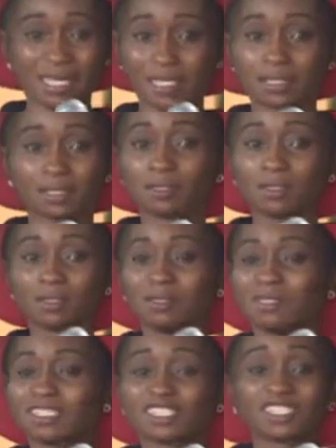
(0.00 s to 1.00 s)
years.
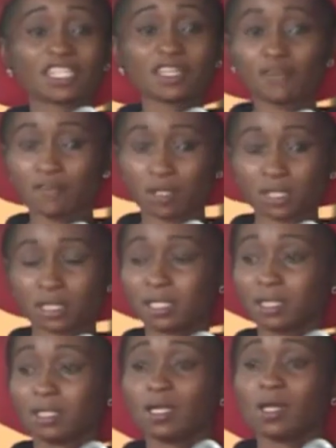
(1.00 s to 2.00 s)

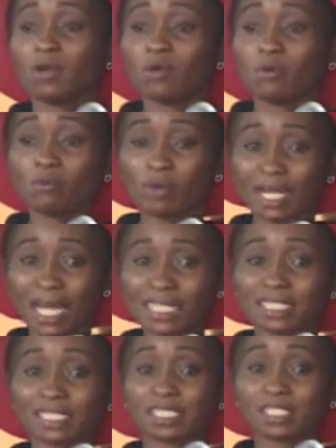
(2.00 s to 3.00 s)
Seriously, when
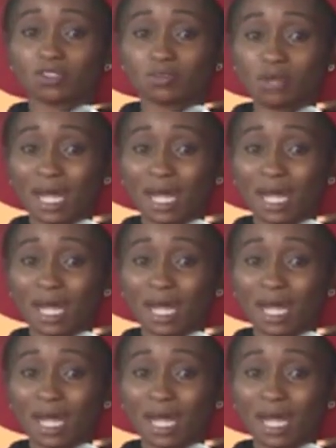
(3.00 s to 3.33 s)
it is